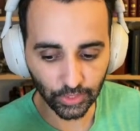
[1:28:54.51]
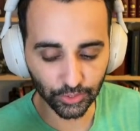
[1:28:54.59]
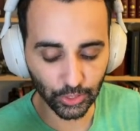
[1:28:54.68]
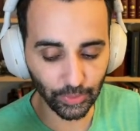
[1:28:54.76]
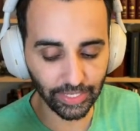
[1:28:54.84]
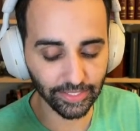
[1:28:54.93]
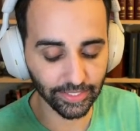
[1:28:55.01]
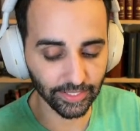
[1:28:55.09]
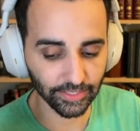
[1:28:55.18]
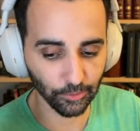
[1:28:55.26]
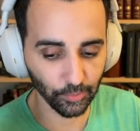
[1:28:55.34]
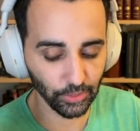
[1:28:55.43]
So any
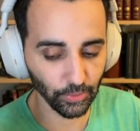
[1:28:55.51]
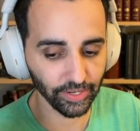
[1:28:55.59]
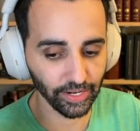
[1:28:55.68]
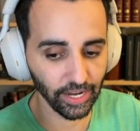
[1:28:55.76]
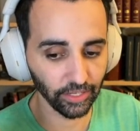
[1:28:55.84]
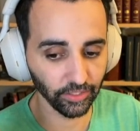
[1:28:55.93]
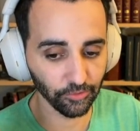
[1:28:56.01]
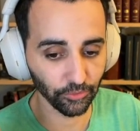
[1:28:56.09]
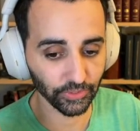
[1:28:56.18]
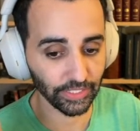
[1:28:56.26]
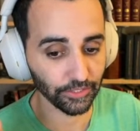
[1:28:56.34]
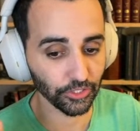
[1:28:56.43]
testing we do at higher
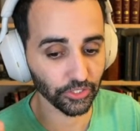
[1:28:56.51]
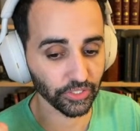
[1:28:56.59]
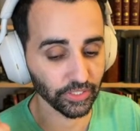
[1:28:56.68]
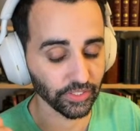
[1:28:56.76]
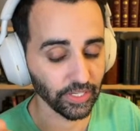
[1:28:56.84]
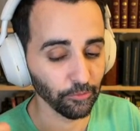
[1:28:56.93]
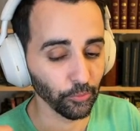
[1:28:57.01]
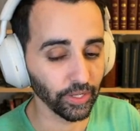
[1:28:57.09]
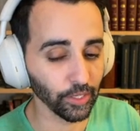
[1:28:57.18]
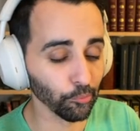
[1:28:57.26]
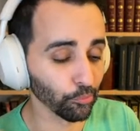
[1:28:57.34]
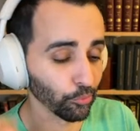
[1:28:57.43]
levels is just to see if we
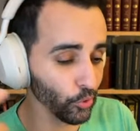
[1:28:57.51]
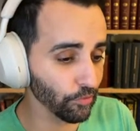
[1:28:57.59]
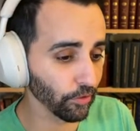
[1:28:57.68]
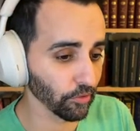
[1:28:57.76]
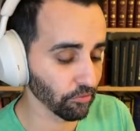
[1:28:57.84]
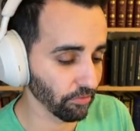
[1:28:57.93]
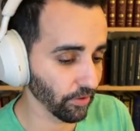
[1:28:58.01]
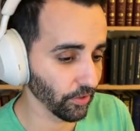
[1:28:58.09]
can improve on